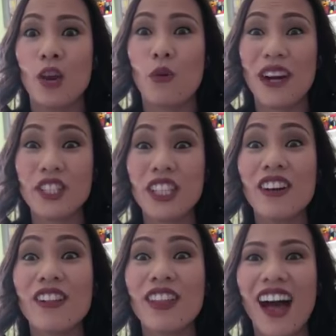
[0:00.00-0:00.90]
watching
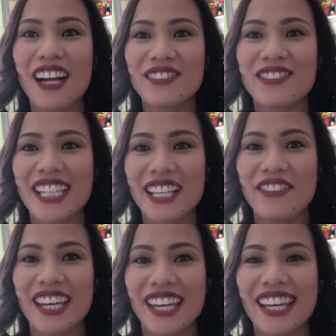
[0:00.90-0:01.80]
a lot of
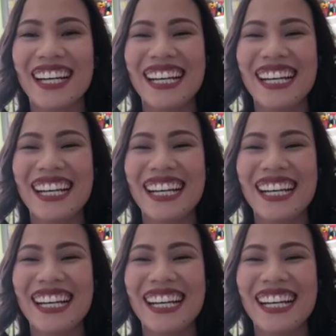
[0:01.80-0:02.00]
TV.